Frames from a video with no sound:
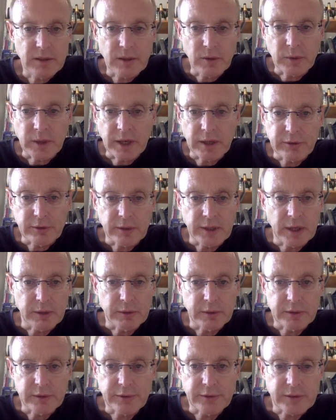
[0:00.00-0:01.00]
Okay, so now
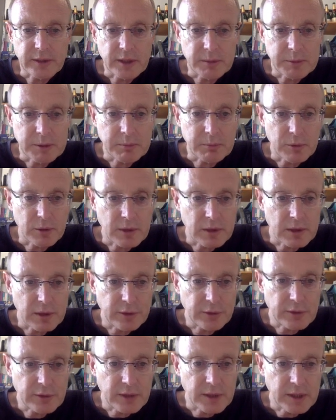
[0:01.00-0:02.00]
you can see a bit more
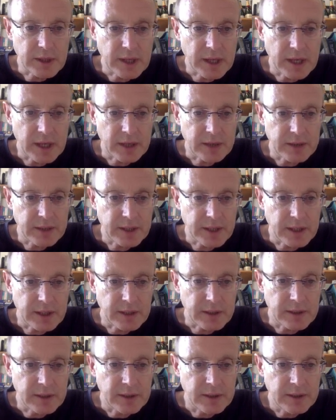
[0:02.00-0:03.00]
closely, and
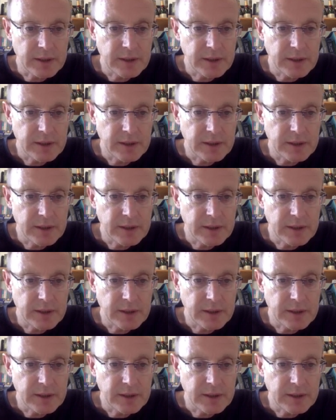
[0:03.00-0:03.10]
again,